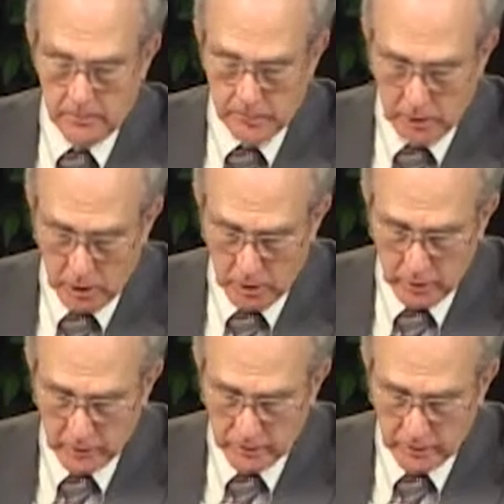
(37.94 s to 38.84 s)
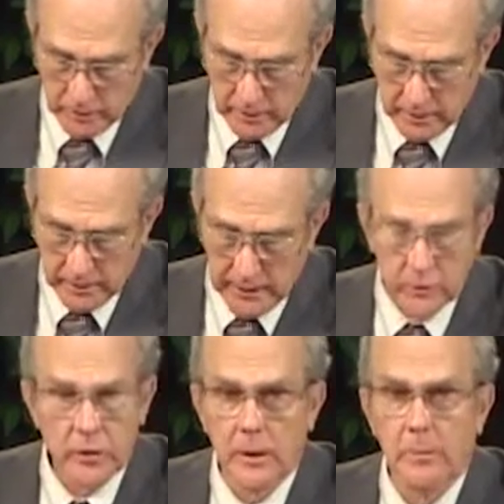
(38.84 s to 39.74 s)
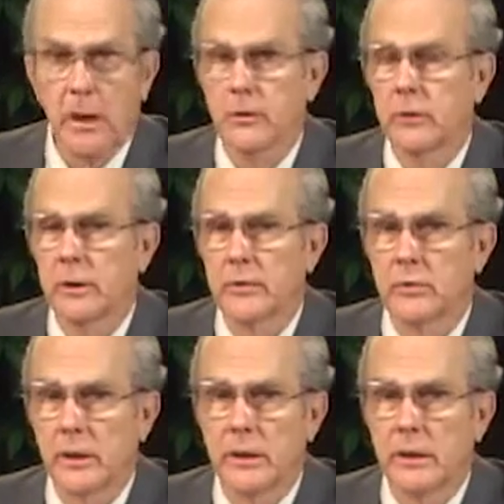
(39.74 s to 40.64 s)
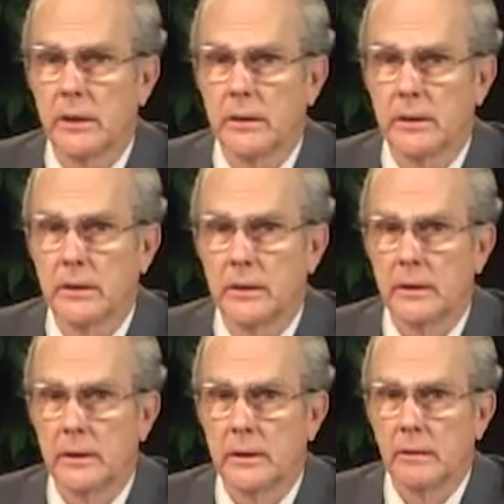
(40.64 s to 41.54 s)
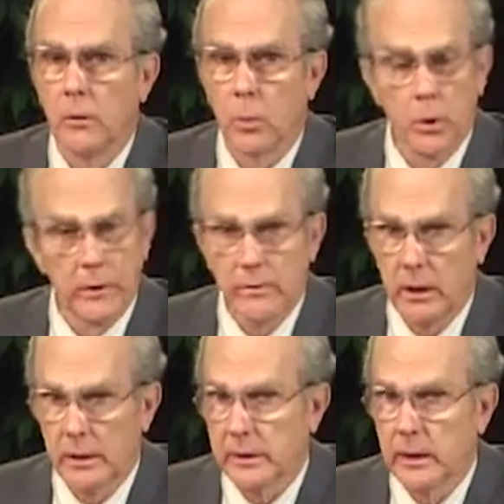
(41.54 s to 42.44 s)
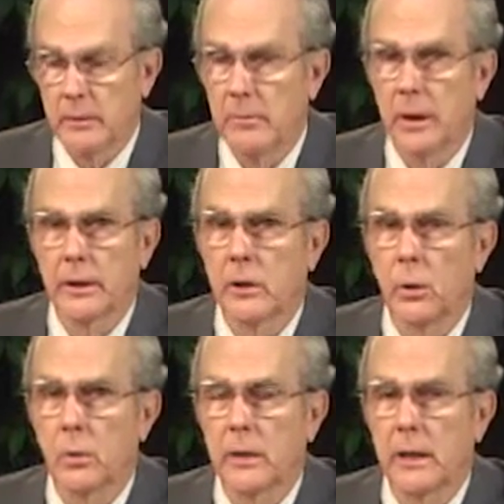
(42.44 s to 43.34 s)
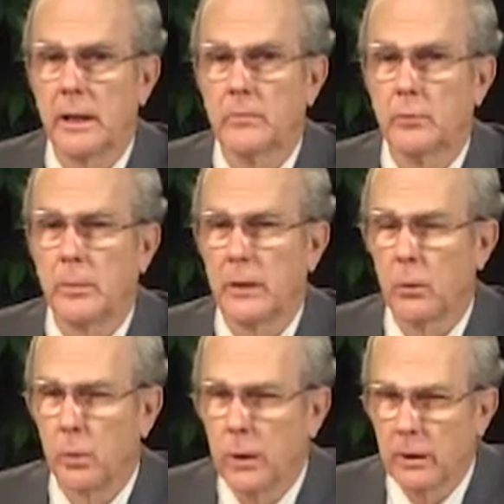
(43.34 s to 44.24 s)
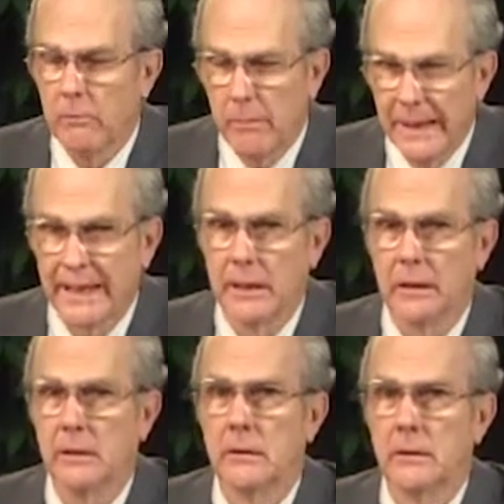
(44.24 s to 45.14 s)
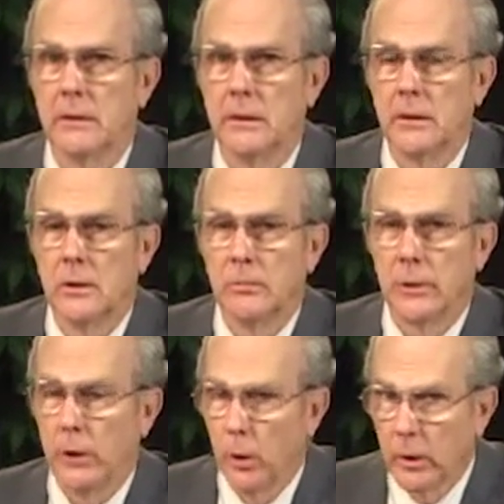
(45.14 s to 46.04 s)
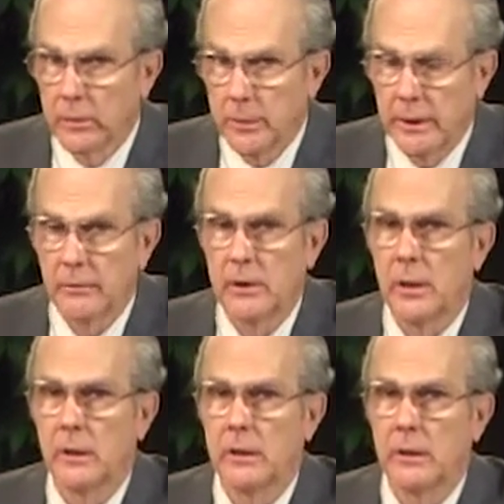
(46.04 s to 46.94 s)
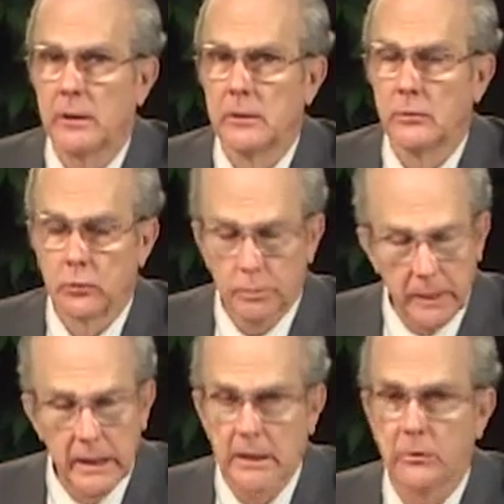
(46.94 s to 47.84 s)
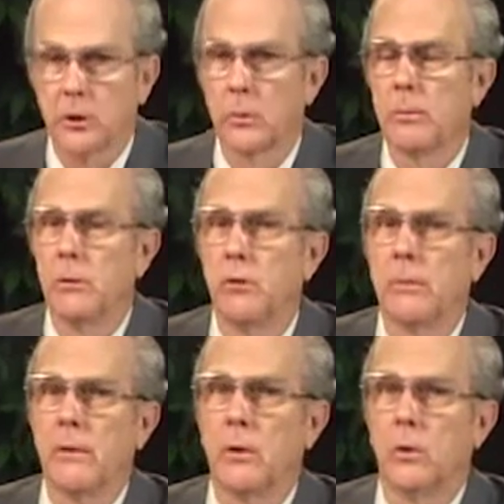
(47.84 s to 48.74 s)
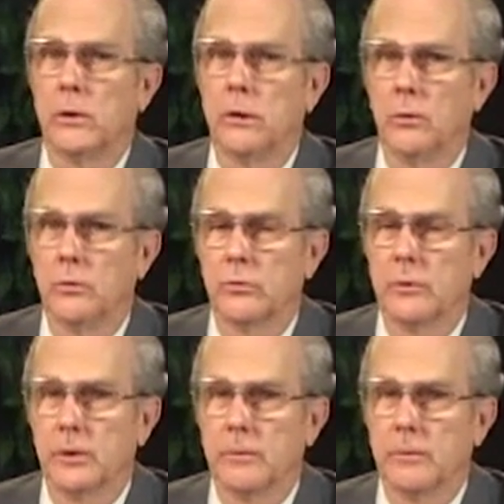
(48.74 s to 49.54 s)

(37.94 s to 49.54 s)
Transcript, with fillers: Because, as the apostle has said, the Word of God came not in old times by the will of man, but holy men of God spake as they were moved by the Holy Ghost.